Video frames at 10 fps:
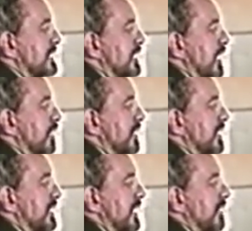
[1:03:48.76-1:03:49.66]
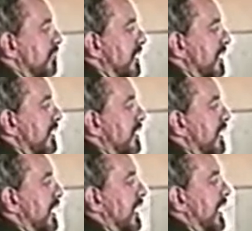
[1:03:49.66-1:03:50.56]
are coming to get me.
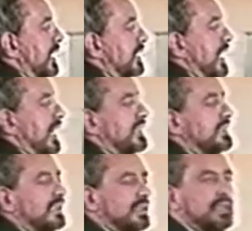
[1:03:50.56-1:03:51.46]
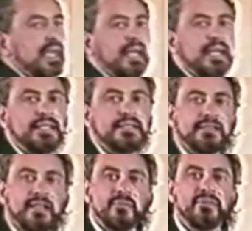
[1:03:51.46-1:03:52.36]
And as his hands
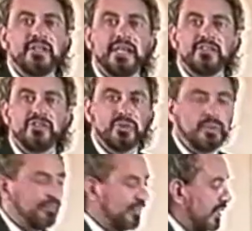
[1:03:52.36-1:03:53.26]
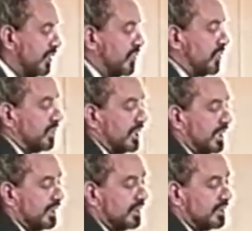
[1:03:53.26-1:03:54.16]
come to get you, could
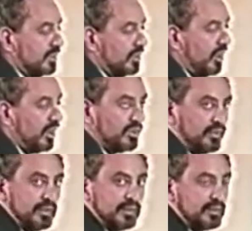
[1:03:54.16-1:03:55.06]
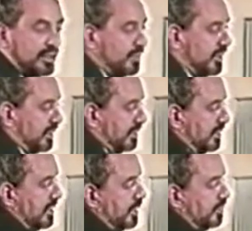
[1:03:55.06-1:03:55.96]
a knot in stomach
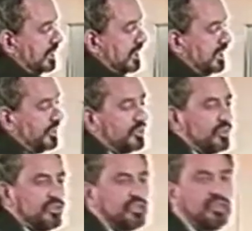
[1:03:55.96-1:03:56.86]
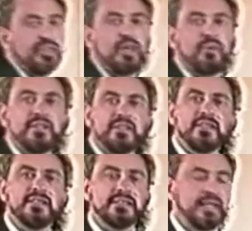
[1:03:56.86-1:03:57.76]
be interested in going to
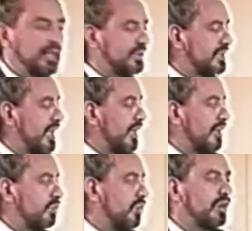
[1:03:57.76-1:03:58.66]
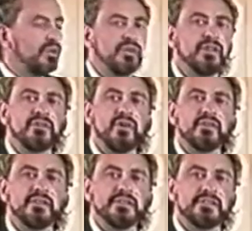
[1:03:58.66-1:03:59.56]
his hands? And what could a knot
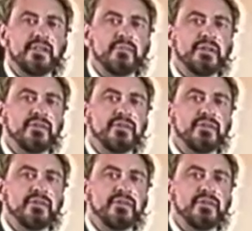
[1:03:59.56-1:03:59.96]
in stomach